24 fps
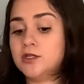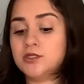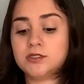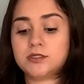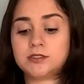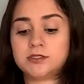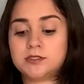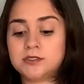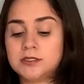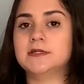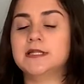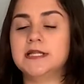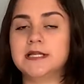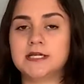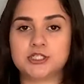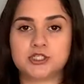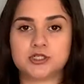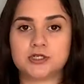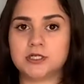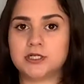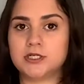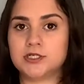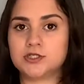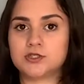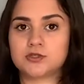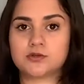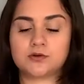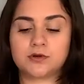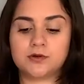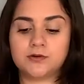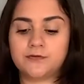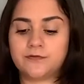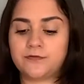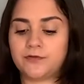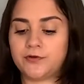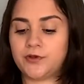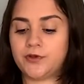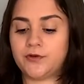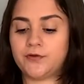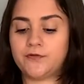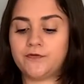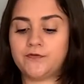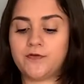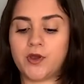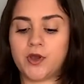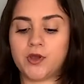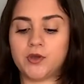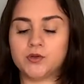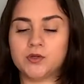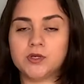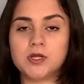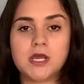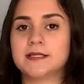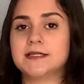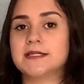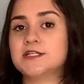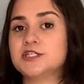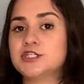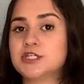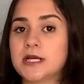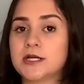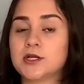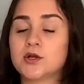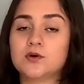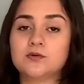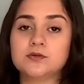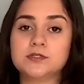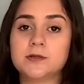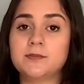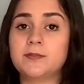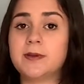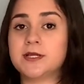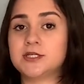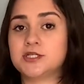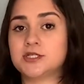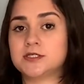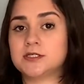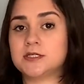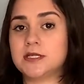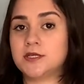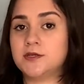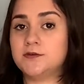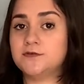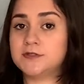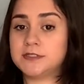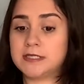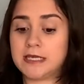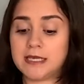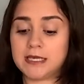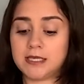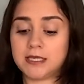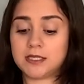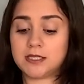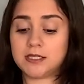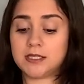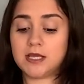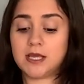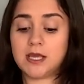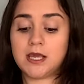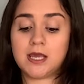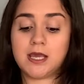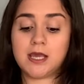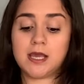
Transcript: just literally scroll through your phone and then check all the pictures that you've taken